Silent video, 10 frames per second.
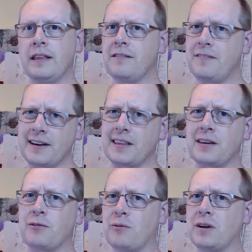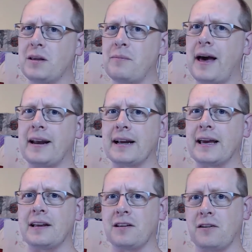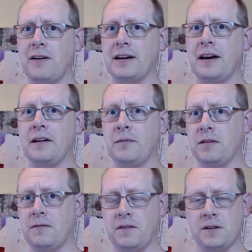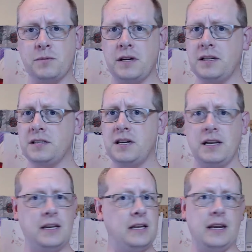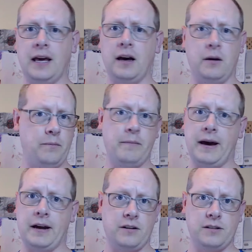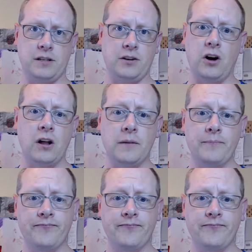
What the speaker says: The fact that they were really bad at getting the correct item in the first place didn't help matters at all.